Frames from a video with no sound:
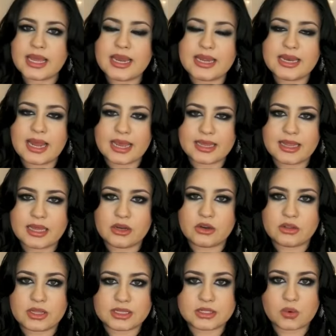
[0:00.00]
get an
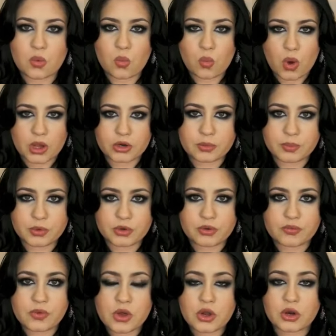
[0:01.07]
eyeliner that's
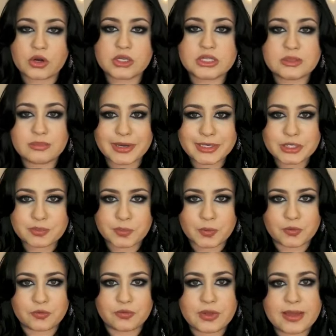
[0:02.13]
waterproof or smudge
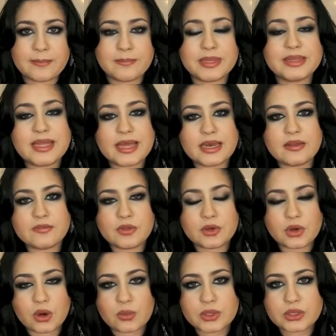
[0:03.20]
proof. But then if
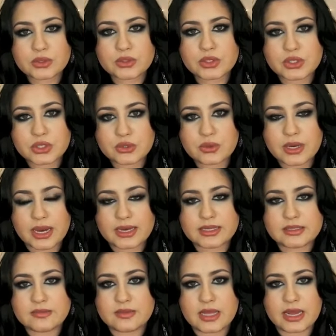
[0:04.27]
you go with those 2
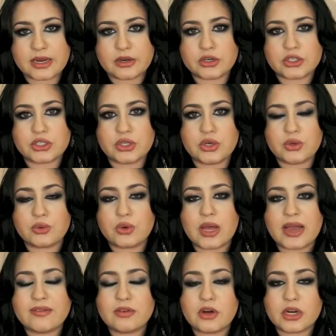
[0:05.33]
kinds of liners, you will
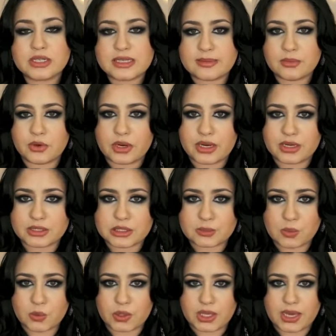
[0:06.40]
have a hard time creating a
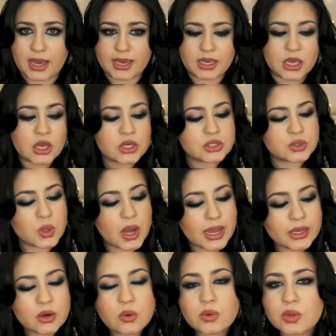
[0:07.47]
smoky eye. So
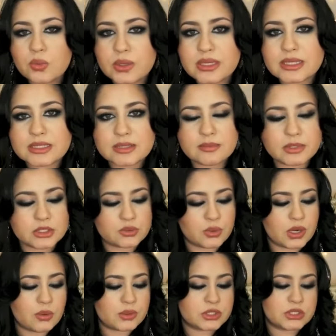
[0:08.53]
I go with one that's in
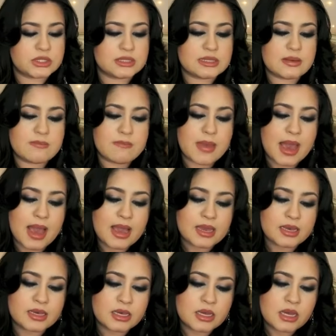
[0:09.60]
between, which is the
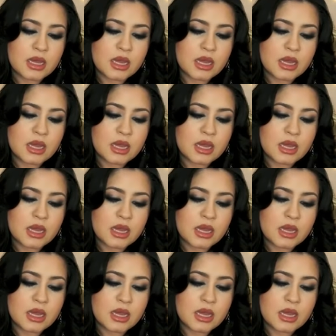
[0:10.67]
MAC